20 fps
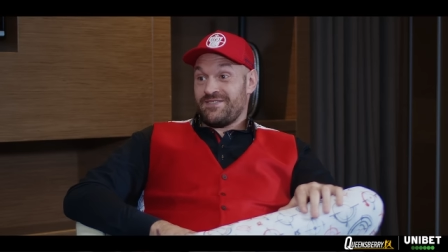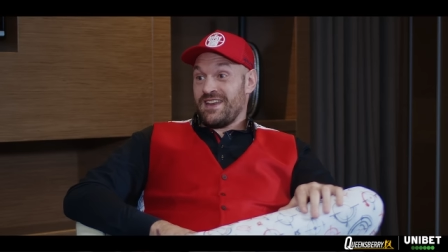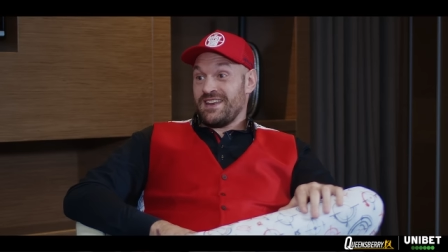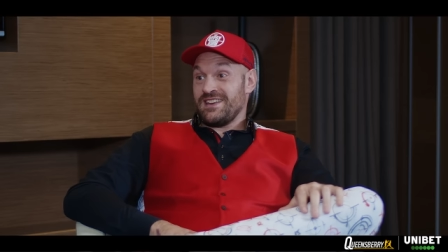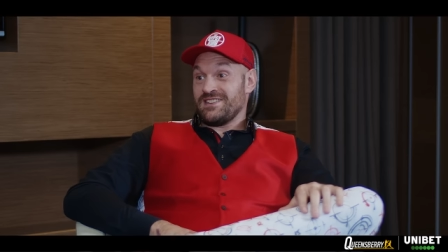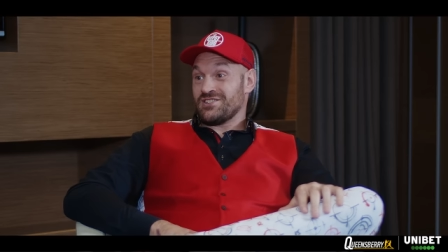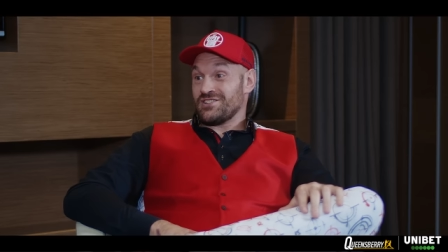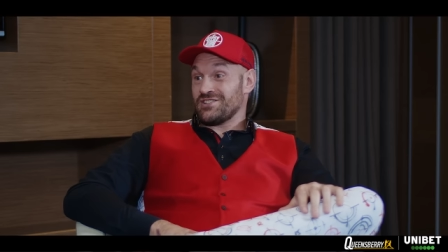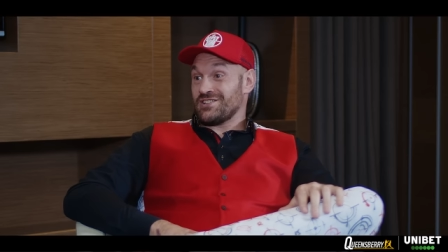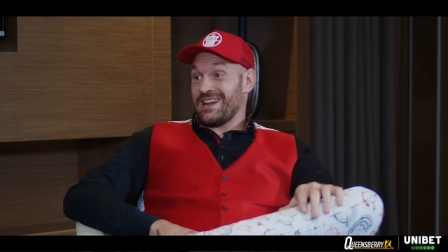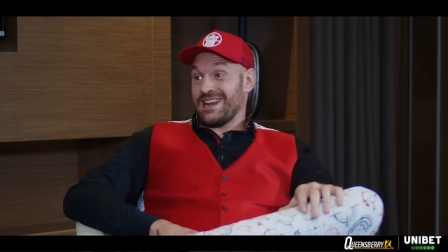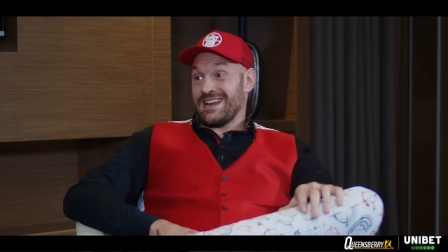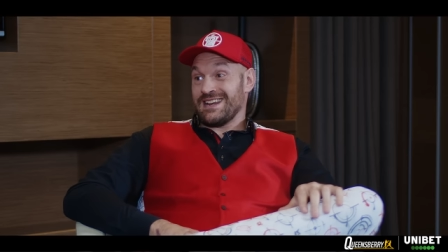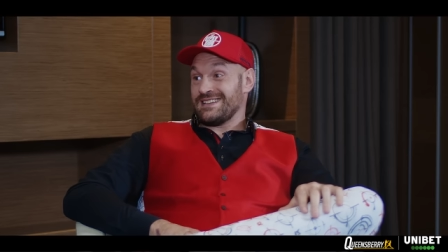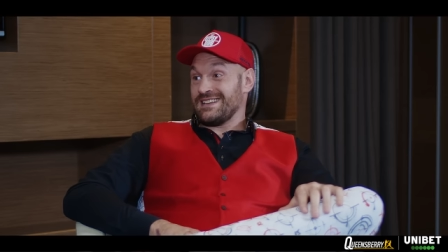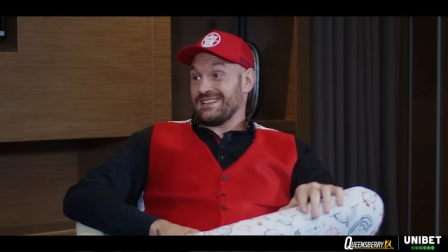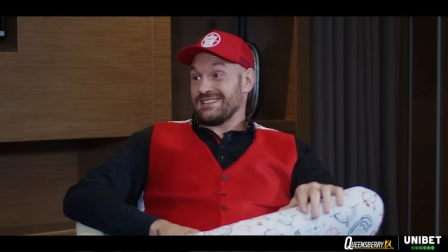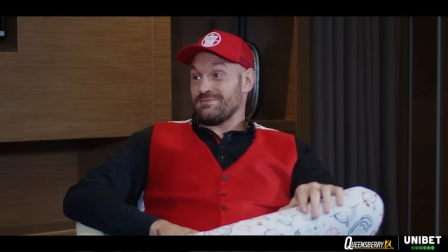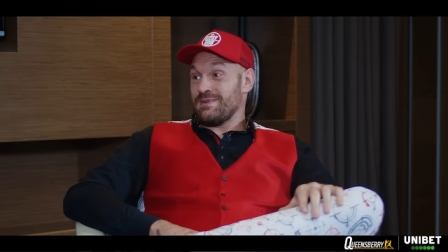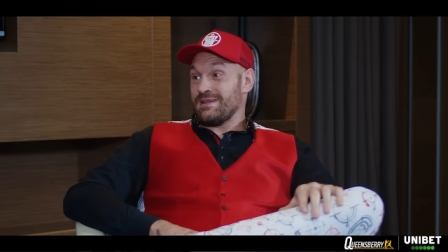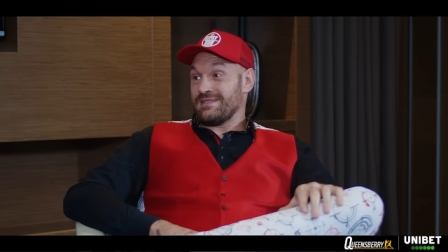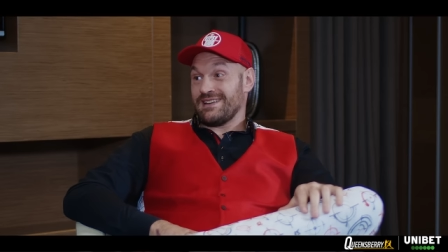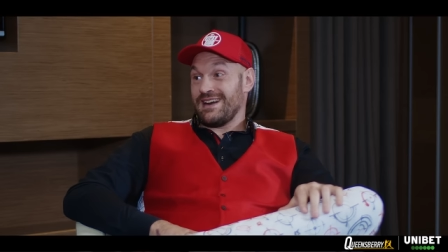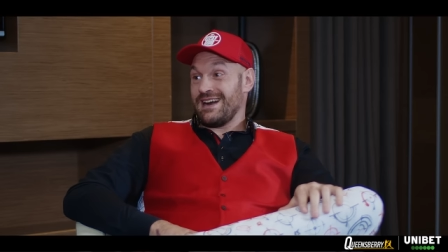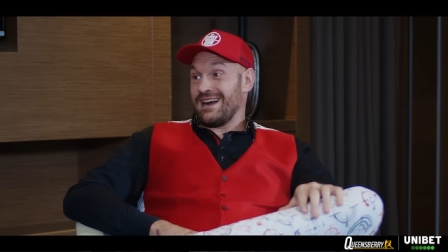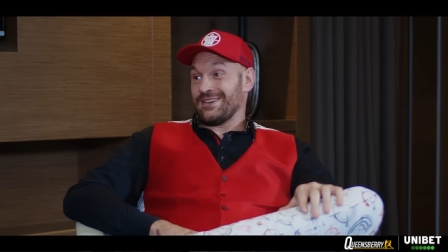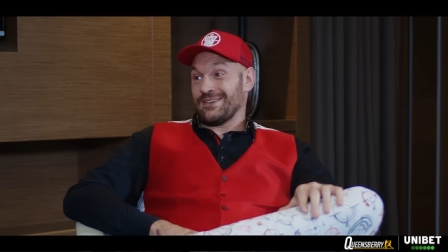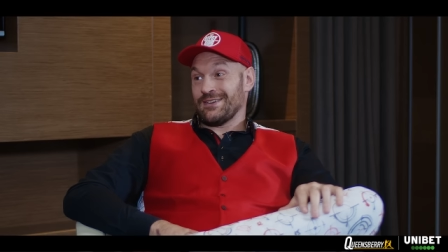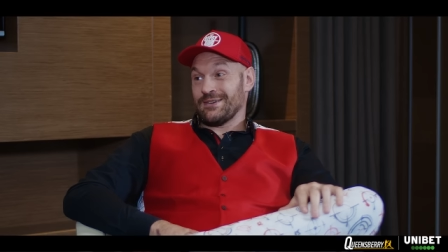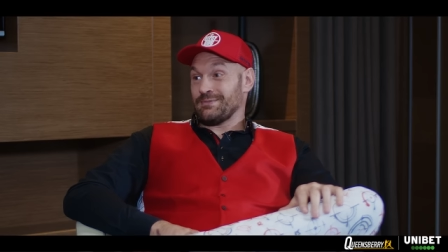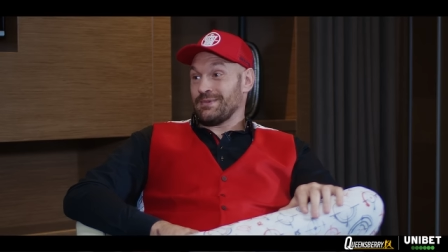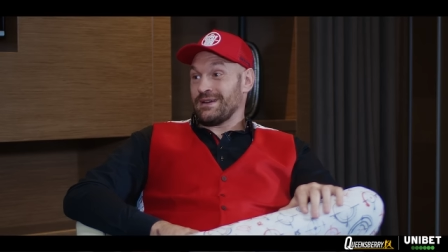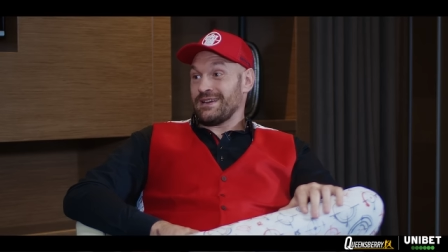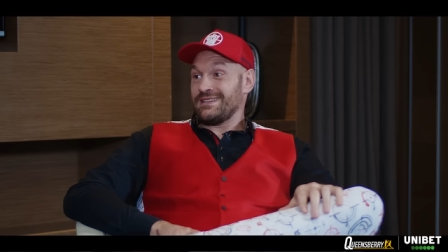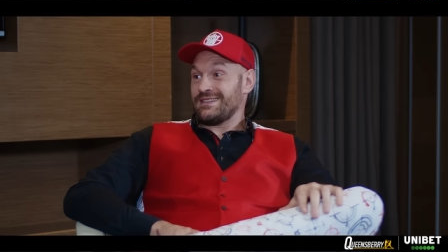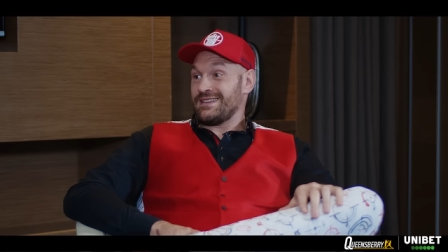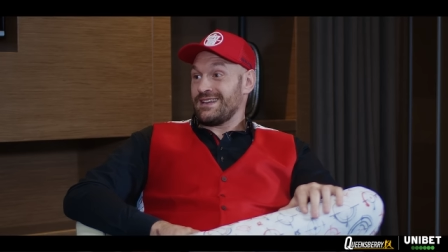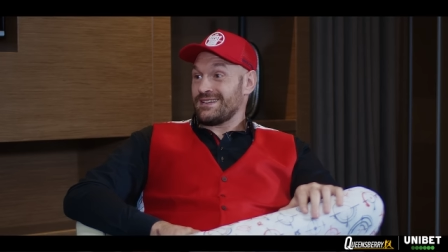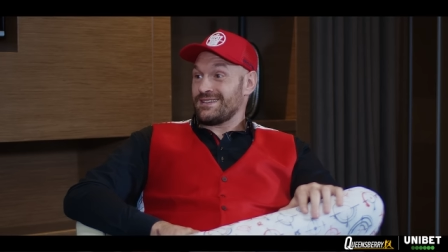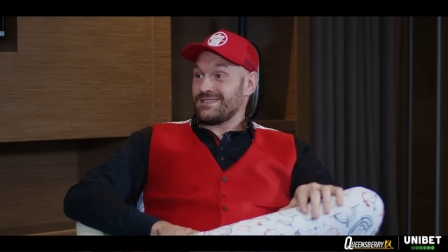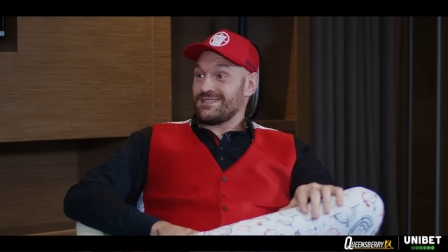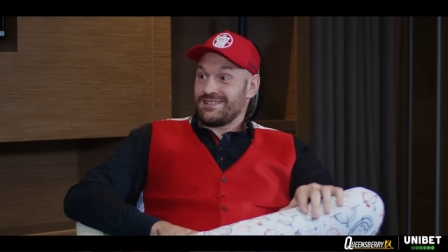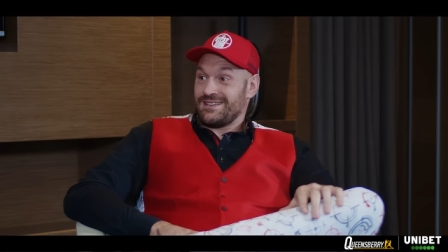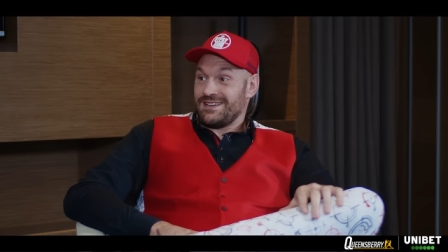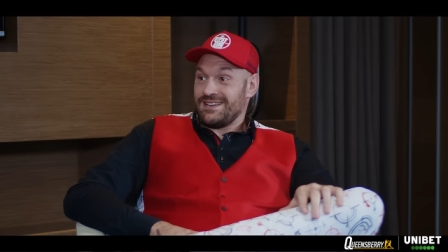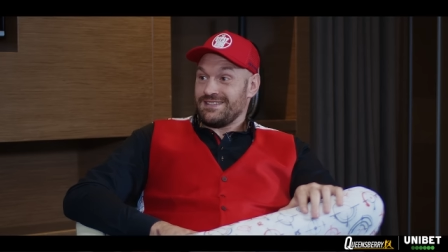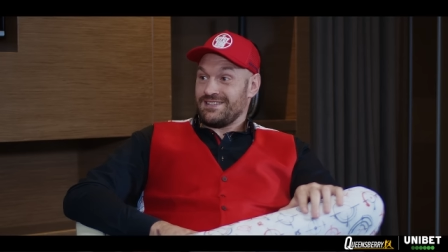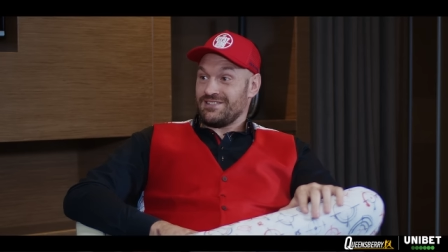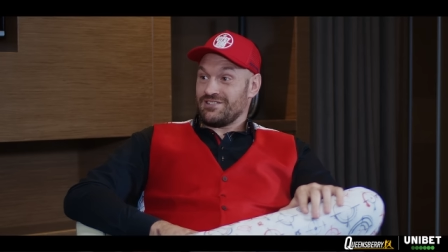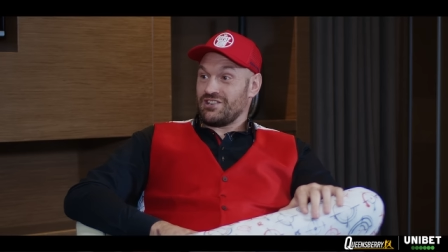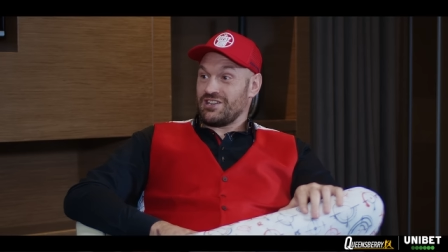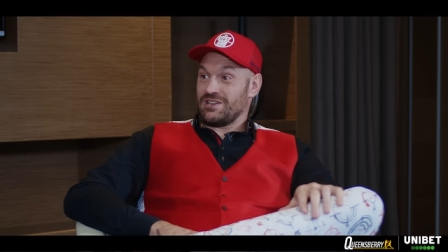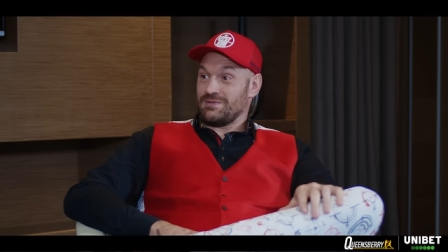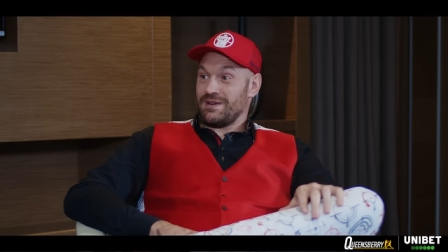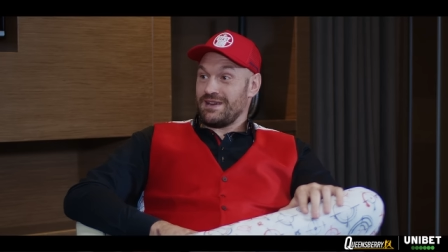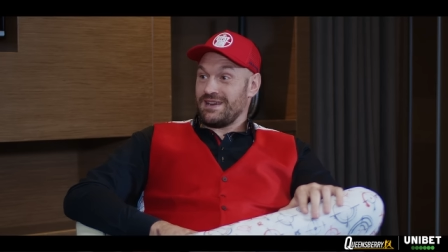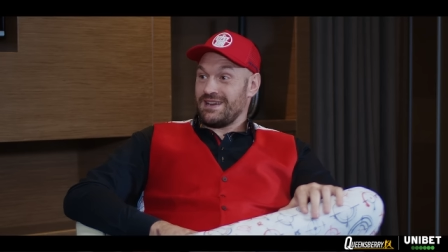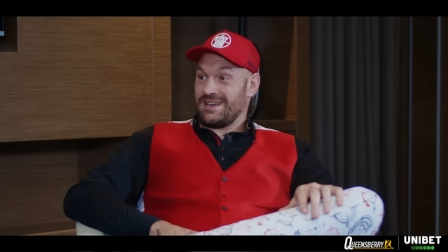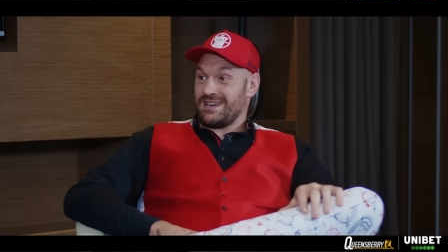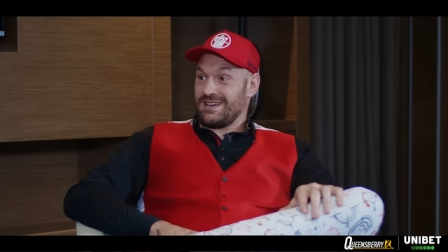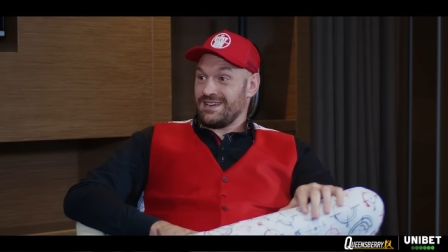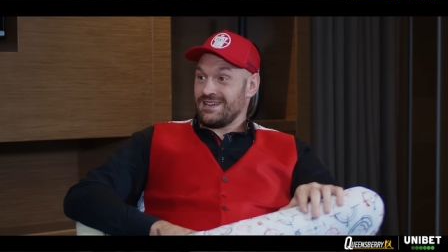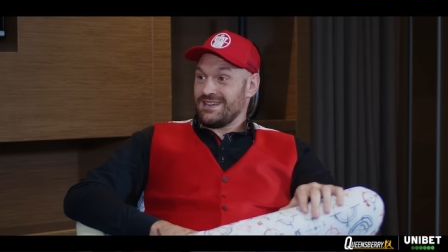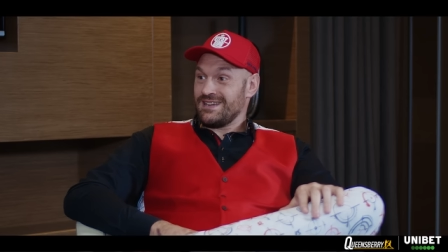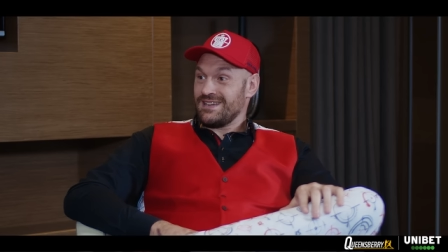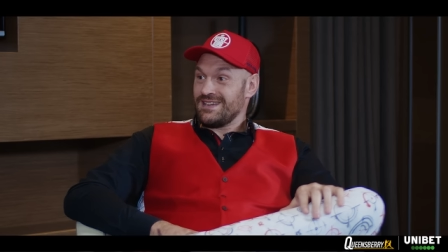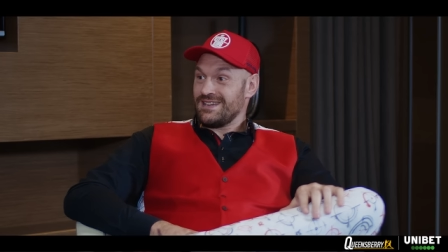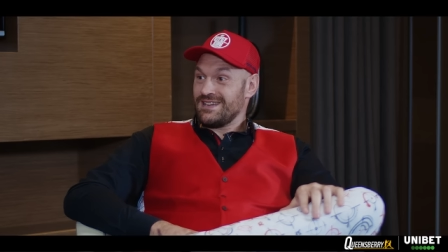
he should land his missile on me, then there's going to be a